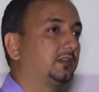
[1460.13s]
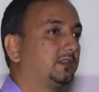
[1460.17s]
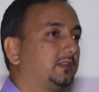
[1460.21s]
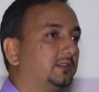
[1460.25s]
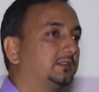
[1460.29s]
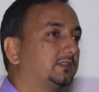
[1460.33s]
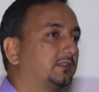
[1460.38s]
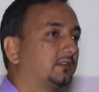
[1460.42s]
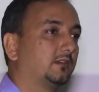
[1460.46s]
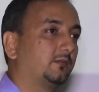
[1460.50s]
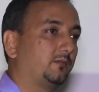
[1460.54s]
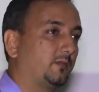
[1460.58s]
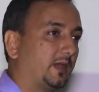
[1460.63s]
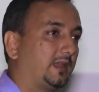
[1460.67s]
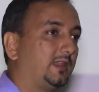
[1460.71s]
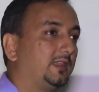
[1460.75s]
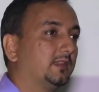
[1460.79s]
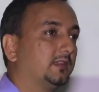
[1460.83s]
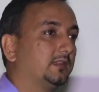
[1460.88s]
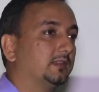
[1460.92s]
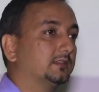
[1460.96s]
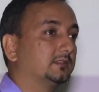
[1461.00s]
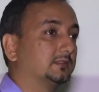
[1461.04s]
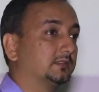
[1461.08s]
the risk of
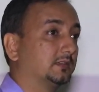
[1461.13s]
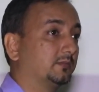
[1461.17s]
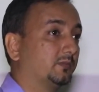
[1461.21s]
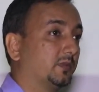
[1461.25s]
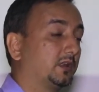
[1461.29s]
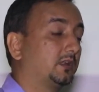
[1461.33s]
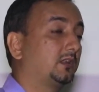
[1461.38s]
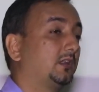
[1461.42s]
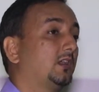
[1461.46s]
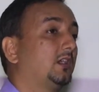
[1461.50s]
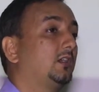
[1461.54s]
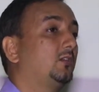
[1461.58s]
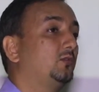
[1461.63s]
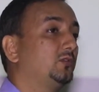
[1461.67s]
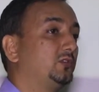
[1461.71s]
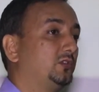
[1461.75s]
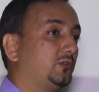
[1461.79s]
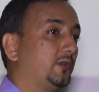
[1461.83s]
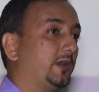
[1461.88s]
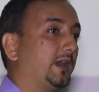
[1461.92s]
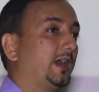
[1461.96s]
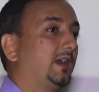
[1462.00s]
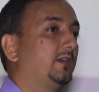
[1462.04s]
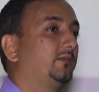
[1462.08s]
malignancy, but now
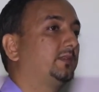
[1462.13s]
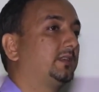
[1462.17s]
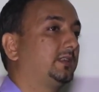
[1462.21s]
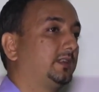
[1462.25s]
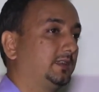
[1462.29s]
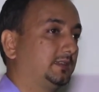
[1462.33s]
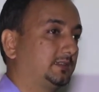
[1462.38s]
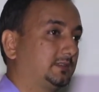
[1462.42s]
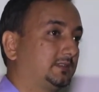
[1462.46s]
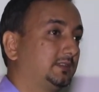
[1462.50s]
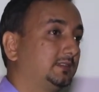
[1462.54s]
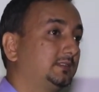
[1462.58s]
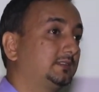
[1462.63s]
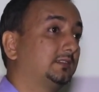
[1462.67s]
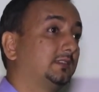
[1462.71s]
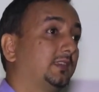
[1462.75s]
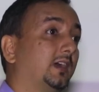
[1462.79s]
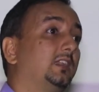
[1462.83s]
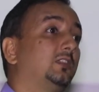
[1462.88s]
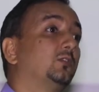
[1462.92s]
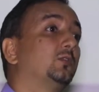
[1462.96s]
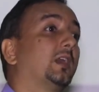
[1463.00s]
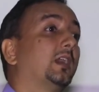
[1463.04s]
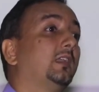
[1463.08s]
you have a testis
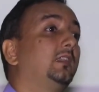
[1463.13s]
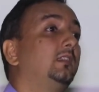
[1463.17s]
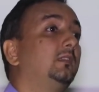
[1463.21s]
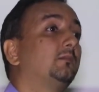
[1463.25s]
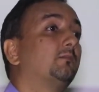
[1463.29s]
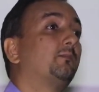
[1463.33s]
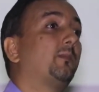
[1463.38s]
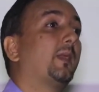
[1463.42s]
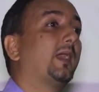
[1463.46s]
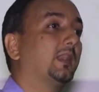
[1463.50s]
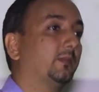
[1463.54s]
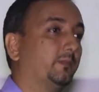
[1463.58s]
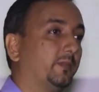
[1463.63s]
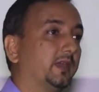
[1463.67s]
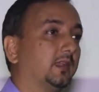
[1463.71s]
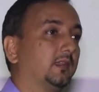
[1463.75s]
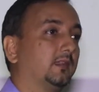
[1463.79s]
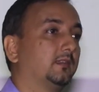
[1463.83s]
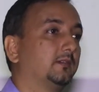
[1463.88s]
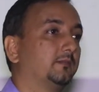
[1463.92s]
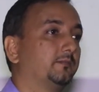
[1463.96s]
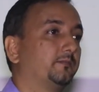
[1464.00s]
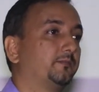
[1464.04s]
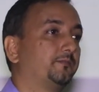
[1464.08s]
that you can
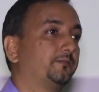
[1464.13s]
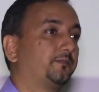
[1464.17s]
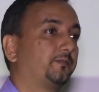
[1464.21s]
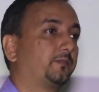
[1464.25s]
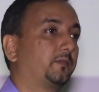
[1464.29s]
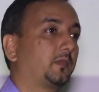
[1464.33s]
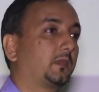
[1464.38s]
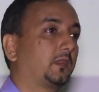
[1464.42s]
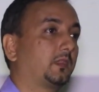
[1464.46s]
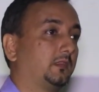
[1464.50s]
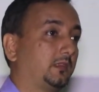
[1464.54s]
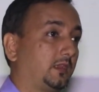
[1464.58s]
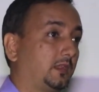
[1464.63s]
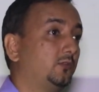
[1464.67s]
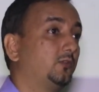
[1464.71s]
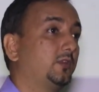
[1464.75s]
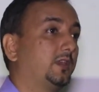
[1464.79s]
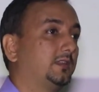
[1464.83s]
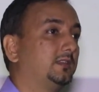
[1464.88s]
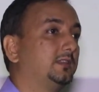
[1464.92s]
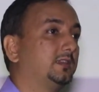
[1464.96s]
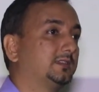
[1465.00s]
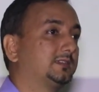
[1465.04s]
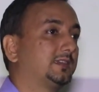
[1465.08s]
palpate and you
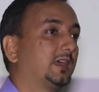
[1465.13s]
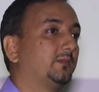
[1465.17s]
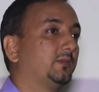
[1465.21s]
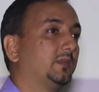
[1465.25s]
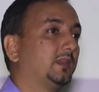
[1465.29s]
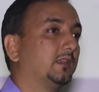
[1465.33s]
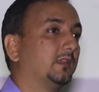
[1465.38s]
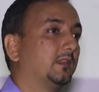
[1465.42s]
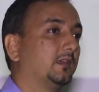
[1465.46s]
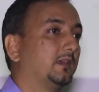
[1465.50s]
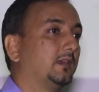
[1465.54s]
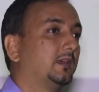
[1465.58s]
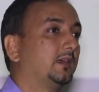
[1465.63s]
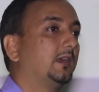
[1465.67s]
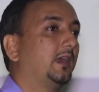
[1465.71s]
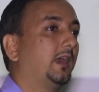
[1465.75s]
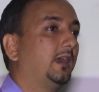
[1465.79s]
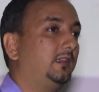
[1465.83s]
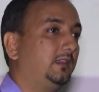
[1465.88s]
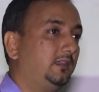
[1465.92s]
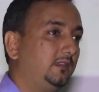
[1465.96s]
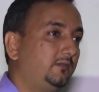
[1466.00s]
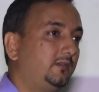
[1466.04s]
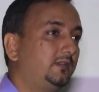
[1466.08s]
can examine,
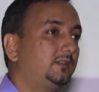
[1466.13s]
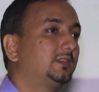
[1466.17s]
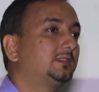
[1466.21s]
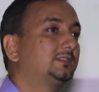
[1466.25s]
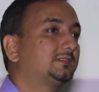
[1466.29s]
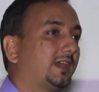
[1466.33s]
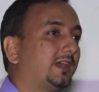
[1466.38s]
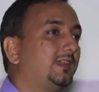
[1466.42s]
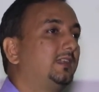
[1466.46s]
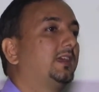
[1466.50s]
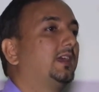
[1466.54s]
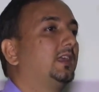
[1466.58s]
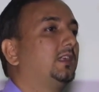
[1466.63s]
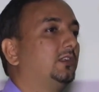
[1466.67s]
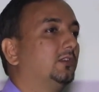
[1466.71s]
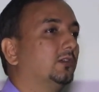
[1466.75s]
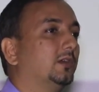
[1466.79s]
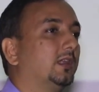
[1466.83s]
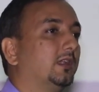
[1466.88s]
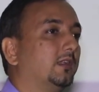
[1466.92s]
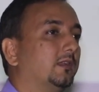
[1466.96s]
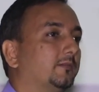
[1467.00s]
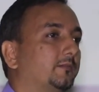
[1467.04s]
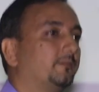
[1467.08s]
and even the child can
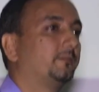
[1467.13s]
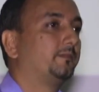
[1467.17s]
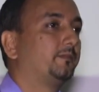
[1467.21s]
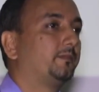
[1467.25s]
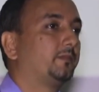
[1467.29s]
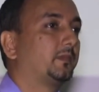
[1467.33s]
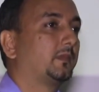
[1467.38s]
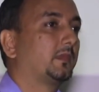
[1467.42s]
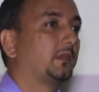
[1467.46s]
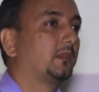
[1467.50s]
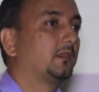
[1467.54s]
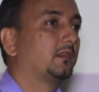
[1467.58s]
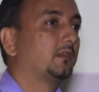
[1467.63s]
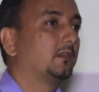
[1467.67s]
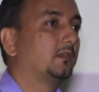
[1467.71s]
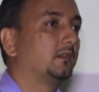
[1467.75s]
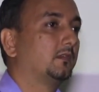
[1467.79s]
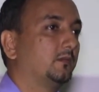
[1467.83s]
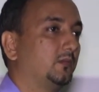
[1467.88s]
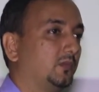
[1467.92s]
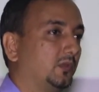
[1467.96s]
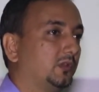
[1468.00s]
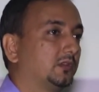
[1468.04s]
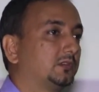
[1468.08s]
do,
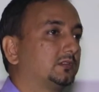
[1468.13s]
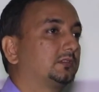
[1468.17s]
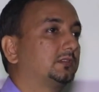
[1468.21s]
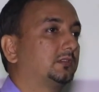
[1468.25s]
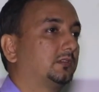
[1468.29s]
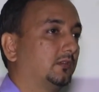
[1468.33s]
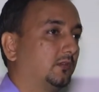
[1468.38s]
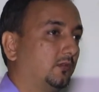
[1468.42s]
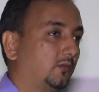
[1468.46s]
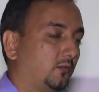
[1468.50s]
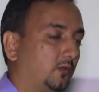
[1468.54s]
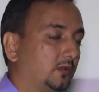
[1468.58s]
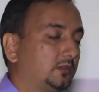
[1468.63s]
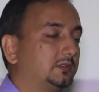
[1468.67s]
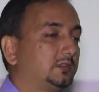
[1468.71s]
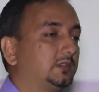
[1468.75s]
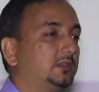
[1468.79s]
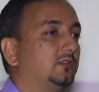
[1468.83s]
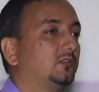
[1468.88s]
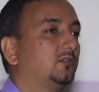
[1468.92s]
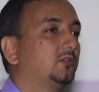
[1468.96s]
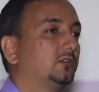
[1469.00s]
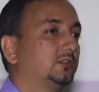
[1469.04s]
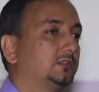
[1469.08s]
because once
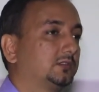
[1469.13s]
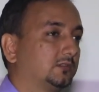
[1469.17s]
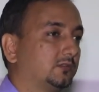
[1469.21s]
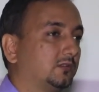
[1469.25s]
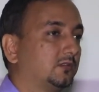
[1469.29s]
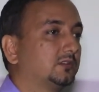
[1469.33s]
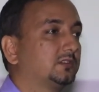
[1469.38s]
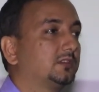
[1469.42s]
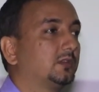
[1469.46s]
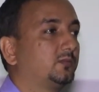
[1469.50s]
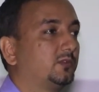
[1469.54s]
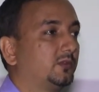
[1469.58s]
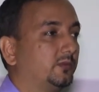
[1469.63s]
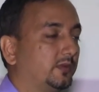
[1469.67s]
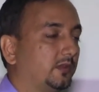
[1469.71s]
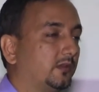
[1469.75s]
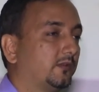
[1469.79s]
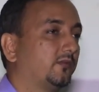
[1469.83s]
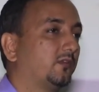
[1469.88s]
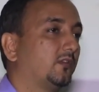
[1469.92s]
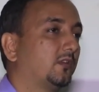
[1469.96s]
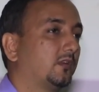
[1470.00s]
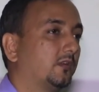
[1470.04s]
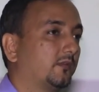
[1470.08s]
he grows up to be
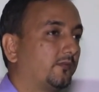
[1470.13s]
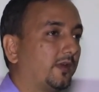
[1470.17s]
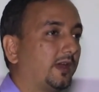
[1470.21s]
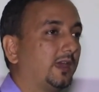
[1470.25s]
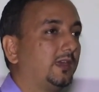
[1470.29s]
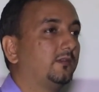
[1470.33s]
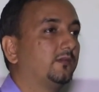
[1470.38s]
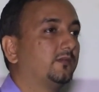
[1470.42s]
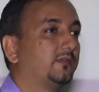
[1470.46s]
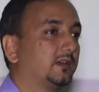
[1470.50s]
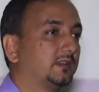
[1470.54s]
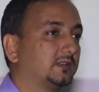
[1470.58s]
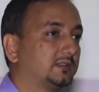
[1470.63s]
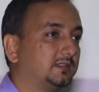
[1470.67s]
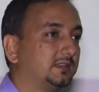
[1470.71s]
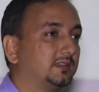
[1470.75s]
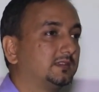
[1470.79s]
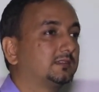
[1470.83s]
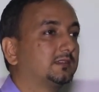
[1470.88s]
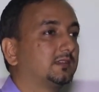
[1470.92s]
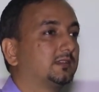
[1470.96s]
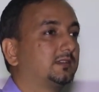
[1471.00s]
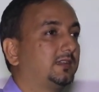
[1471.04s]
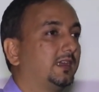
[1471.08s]
4 or 5 or
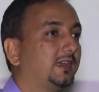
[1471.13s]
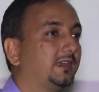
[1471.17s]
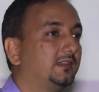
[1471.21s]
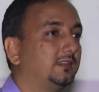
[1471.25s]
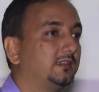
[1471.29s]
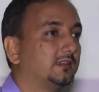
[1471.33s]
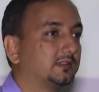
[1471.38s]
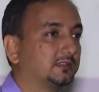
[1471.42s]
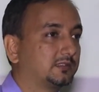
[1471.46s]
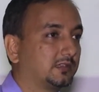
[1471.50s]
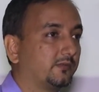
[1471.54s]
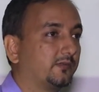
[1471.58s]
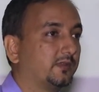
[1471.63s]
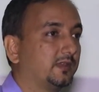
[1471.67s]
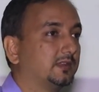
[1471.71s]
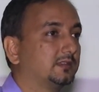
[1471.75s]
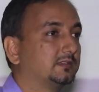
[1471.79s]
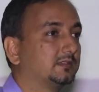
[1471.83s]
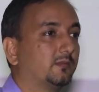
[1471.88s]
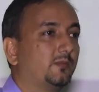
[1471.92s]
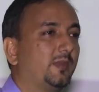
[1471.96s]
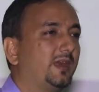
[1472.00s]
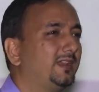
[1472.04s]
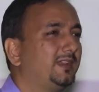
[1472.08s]
6 or 10 years of
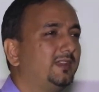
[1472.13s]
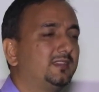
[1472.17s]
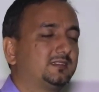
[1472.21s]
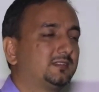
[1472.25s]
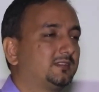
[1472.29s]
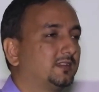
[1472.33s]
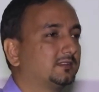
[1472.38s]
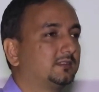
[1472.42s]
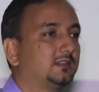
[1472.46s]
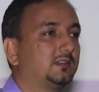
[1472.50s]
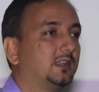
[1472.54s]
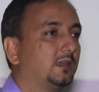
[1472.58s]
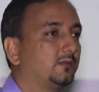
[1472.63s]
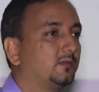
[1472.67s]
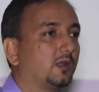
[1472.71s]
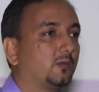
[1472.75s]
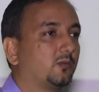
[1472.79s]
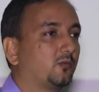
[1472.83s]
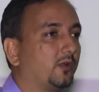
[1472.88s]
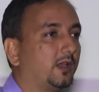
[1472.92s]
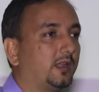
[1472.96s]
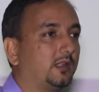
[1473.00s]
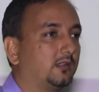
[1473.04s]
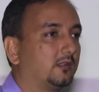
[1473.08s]
age, the malignancy doesn't
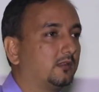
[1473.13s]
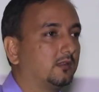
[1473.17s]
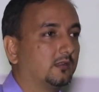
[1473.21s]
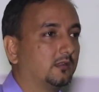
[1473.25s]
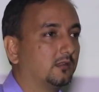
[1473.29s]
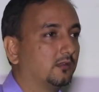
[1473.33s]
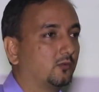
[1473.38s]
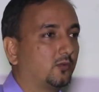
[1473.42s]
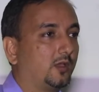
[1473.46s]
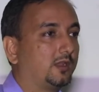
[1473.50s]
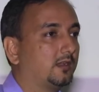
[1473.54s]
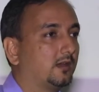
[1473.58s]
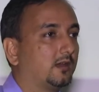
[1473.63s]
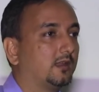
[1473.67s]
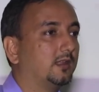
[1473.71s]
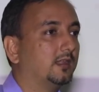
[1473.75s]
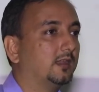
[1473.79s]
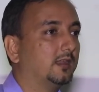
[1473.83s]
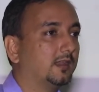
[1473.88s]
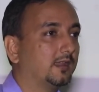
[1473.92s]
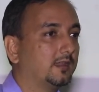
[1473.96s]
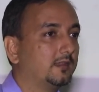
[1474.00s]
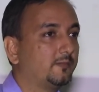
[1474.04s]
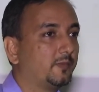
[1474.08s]
develop quite
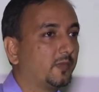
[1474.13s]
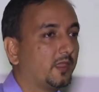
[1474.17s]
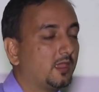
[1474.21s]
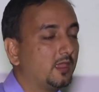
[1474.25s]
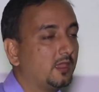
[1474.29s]
early, right?